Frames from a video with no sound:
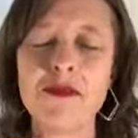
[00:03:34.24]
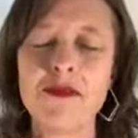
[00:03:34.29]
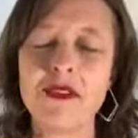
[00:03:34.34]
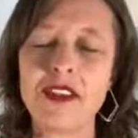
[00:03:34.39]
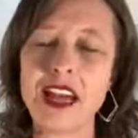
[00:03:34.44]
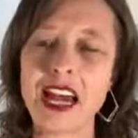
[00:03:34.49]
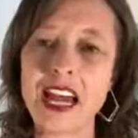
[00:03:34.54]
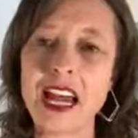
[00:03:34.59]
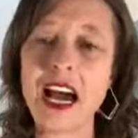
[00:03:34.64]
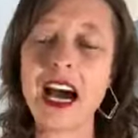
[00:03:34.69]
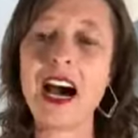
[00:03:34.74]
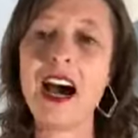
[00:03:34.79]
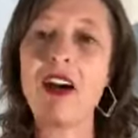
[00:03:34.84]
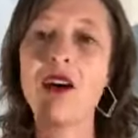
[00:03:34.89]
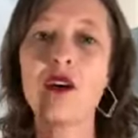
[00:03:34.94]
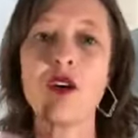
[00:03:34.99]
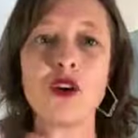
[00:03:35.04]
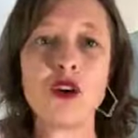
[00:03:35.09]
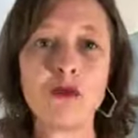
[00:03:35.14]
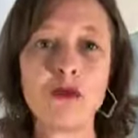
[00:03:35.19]
They are a
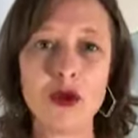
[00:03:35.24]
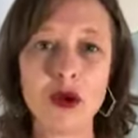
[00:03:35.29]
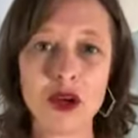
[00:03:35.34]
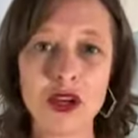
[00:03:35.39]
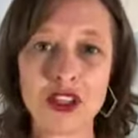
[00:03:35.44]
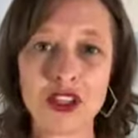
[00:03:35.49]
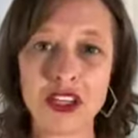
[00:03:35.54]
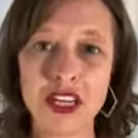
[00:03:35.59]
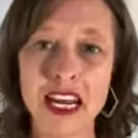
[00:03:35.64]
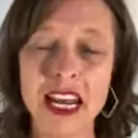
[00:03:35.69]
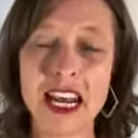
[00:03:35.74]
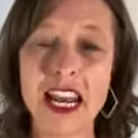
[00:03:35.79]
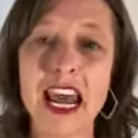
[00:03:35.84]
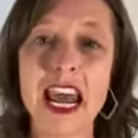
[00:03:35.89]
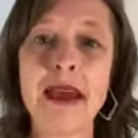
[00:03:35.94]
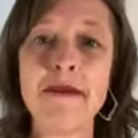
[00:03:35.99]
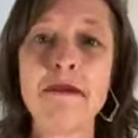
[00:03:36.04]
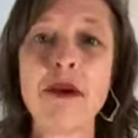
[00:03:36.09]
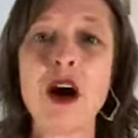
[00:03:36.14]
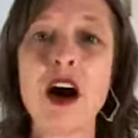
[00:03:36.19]
good person,
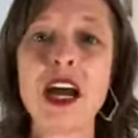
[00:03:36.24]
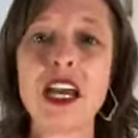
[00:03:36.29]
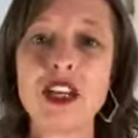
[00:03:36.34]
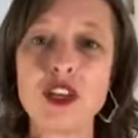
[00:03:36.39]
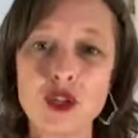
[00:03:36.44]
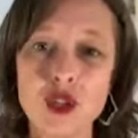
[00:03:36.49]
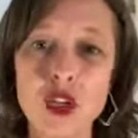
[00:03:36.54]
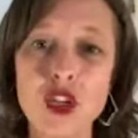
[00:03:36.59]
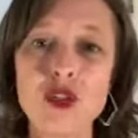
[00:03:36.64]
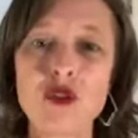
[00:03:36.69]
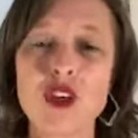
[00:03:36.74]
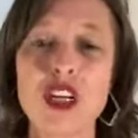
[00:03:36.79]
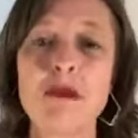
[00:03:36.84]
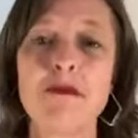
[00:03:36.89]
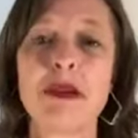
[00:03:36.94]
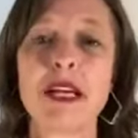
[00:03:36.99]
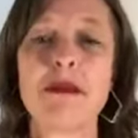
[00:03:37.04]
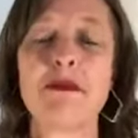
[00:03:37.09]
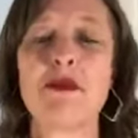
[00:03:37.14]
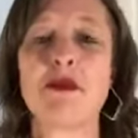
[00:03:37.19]
and I do treat
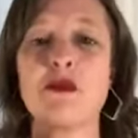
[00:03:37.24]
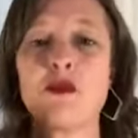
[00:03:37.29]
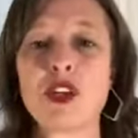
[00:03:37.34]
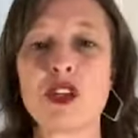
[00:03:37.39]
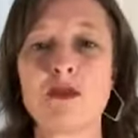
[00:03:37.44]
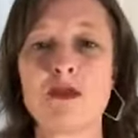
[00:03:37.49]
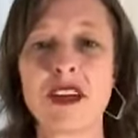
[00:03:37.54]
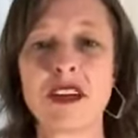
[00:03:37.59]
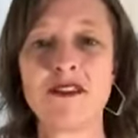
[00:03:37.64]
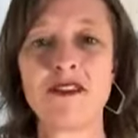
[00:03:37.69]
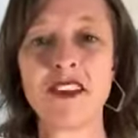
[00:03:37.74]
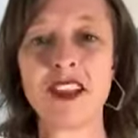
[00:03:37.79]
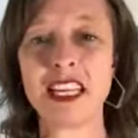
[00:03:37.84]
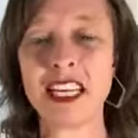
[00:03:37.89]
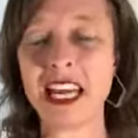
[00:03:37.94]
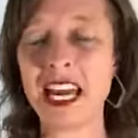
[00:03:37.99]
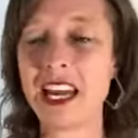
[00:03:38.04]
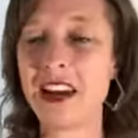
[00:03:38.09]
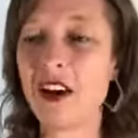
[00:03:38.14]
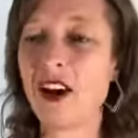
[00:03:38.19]
people respectfully,
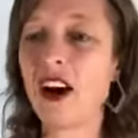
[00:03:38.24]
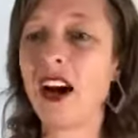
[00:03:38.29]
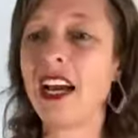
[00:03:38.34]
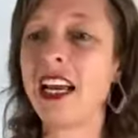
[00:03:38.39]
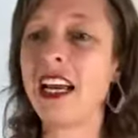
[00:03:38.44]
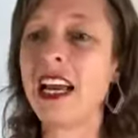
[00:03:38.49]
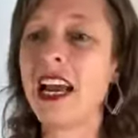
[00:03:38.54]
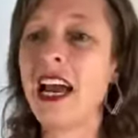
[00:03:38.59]
and I